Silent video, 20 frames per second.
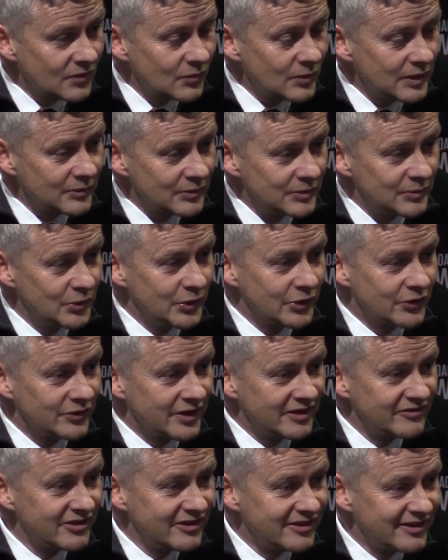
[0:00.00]
Well, we work
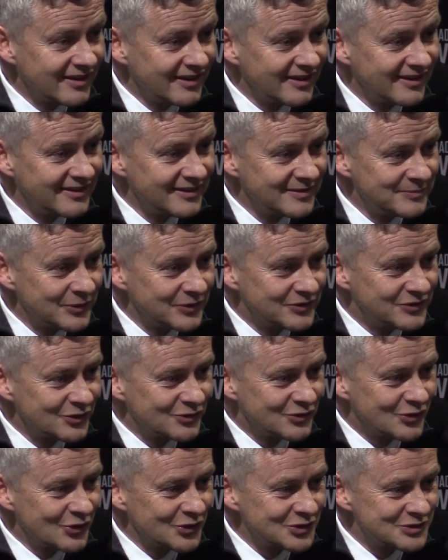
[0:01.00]
on everything. But
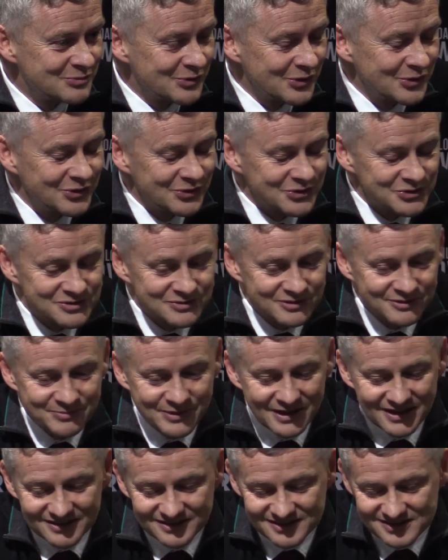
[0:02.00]
of course, Bruno's
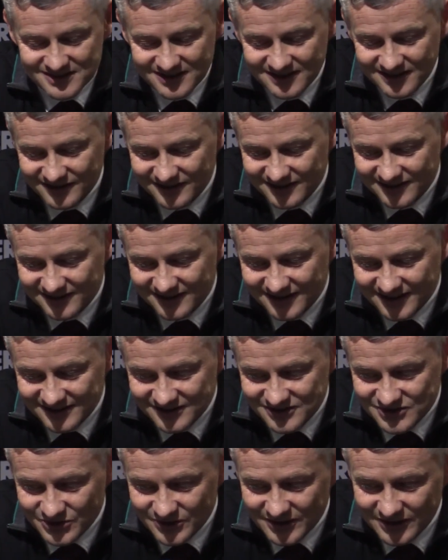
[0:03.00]
practicing, and
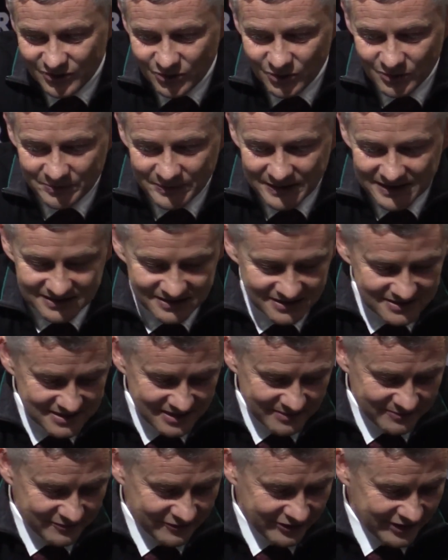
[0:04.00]
Anto, they're all
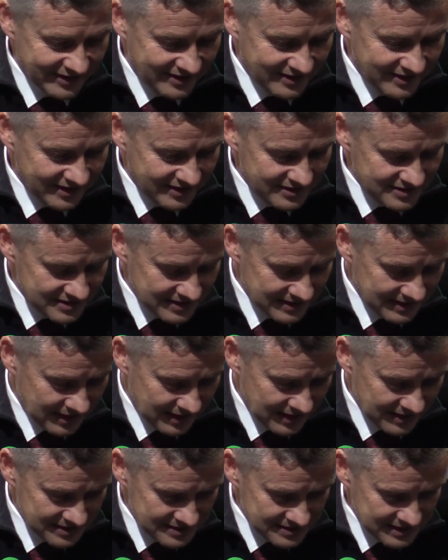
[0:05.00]
practicing free kicks
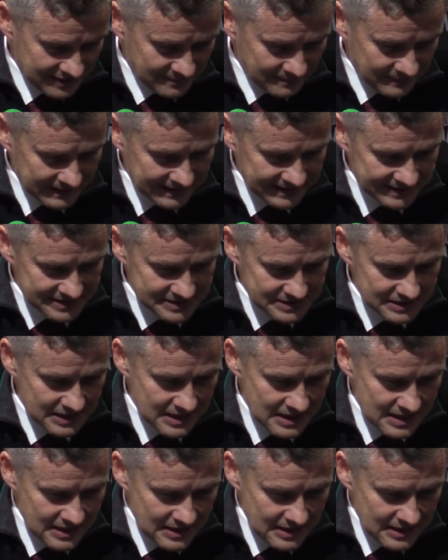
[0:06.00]
and set plays.
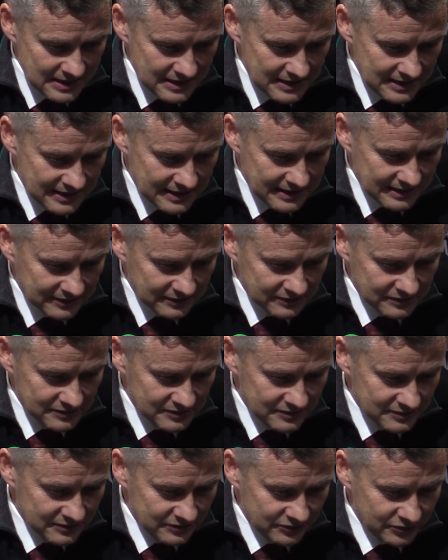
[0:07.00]

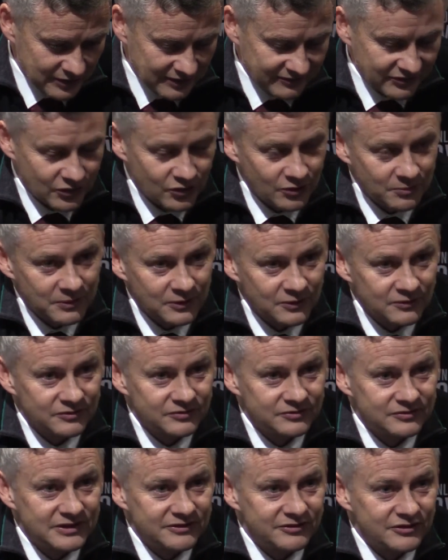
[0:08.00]
And you have a couple
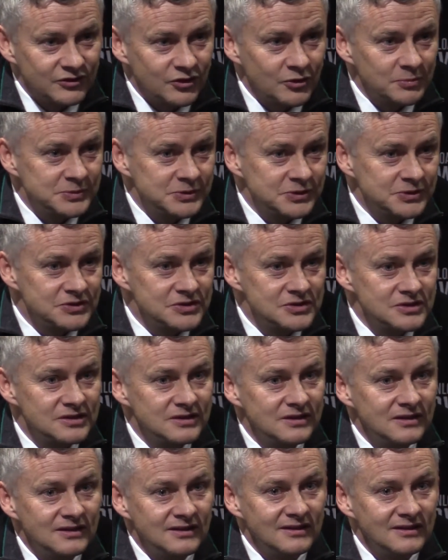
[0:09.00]
of different options.